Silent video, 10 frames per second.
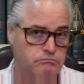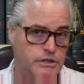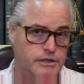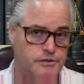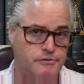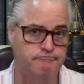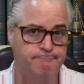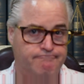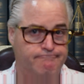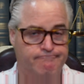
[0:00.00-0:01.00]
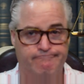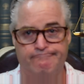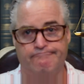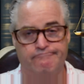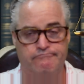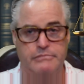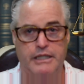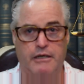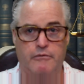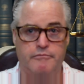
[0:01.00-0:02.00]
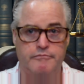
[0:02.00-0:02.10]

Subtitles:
Just, there's